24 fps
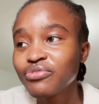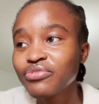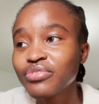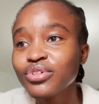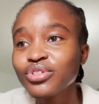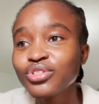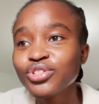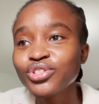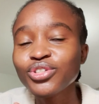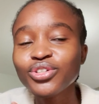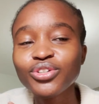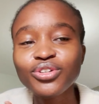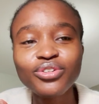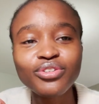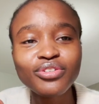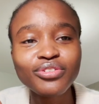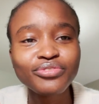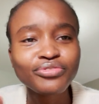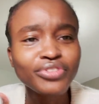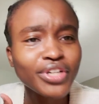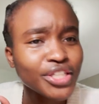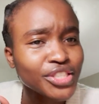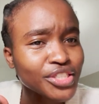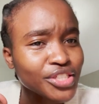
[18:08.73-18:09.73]
feel so
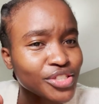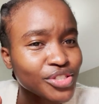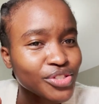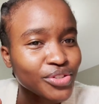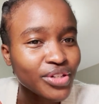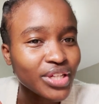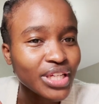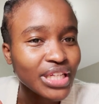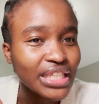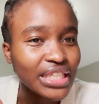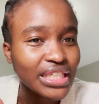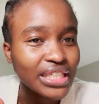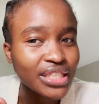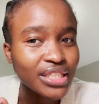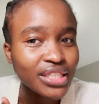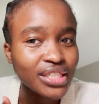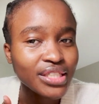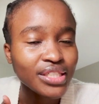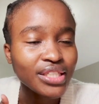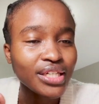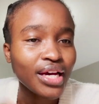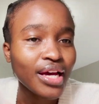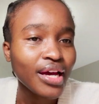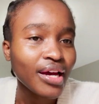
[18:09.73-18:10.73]
refreshed and so
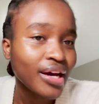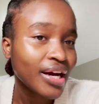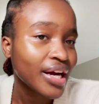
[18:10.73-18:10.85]
clean,